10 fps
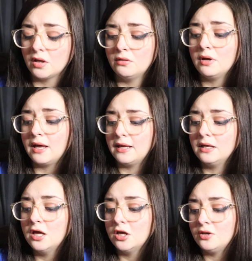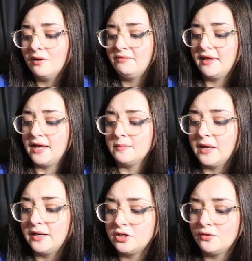Okay, you have the
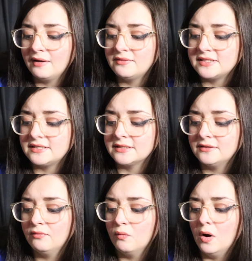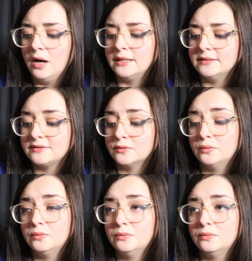hangman and you have the six of wands.
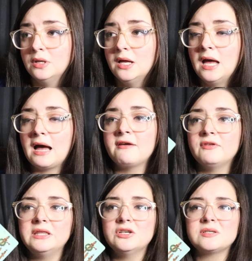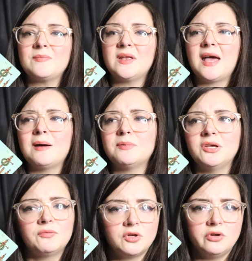Ooh I feel like there's something
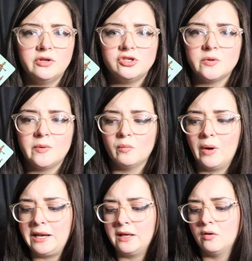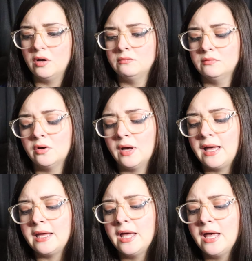happening for you that you've been waiting on,
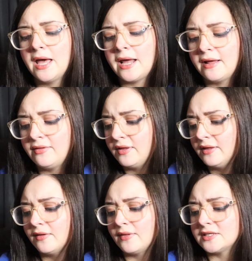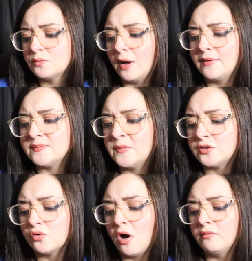okay? And I think that that's why this
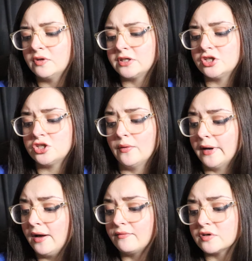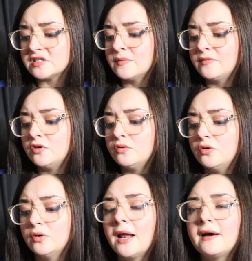mental conflict is showing up. For some of you,
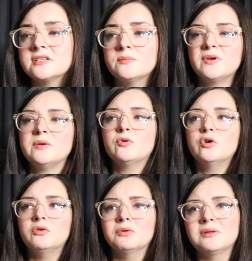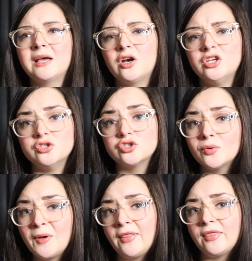you could have some people who are like, Are you
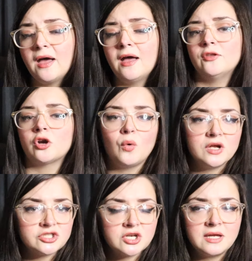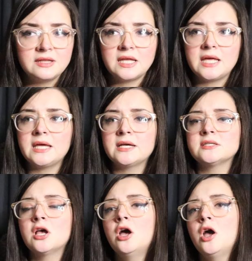sure about that? And they're questioning things.